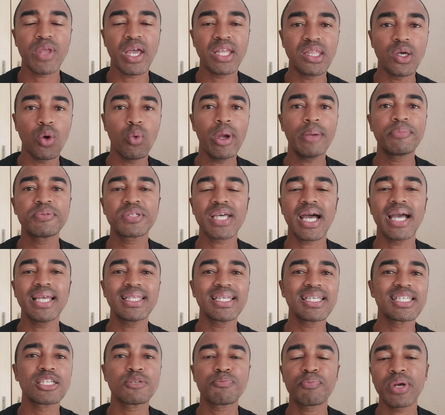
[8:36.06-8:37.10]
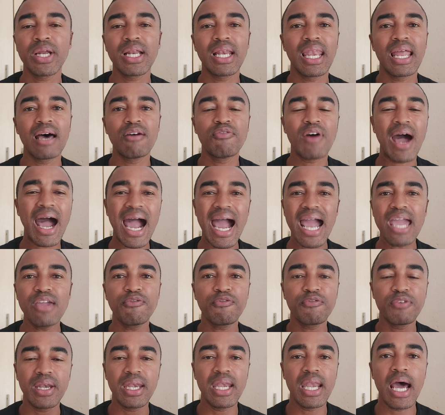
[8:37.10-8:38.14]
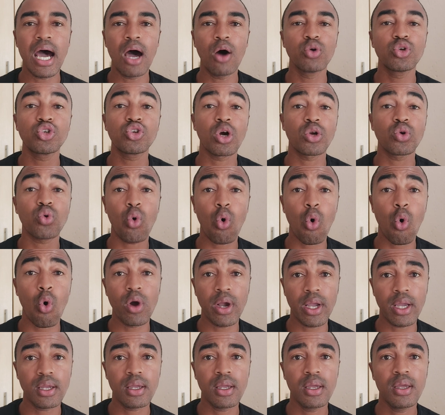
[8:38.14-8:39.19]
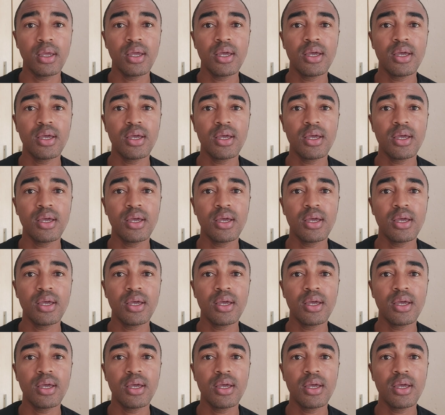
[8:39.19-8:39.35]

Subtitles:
And the website is spreadlove-now.org.